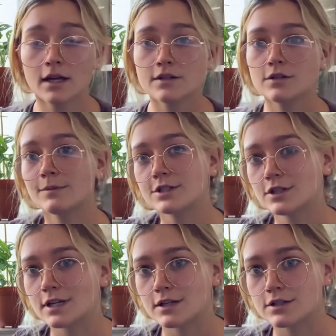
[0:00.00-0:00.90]
too much
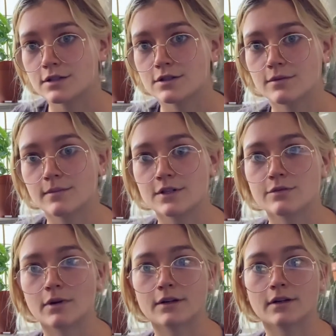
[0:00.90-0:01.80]
attention, too much
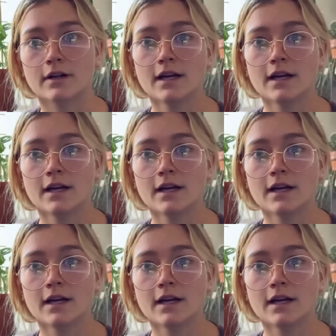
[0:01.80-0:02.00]
water.